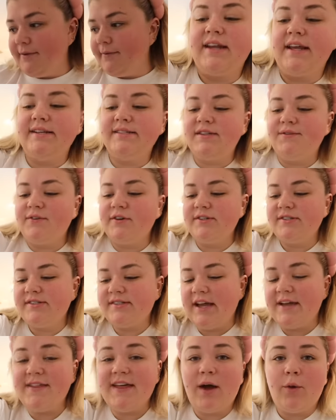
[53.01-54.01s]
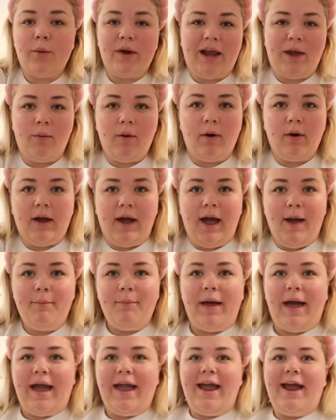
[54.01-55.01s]
Today's the first day that when I woke up,
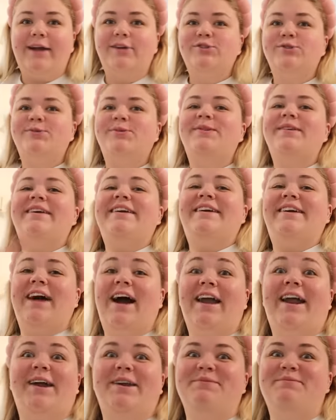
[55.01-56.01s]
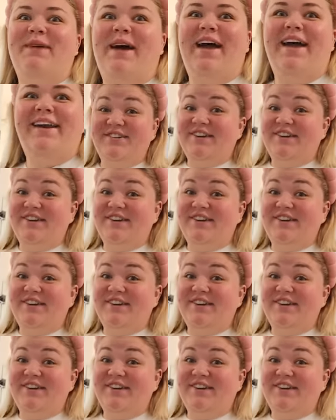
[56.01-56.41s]
I actually got out of bed.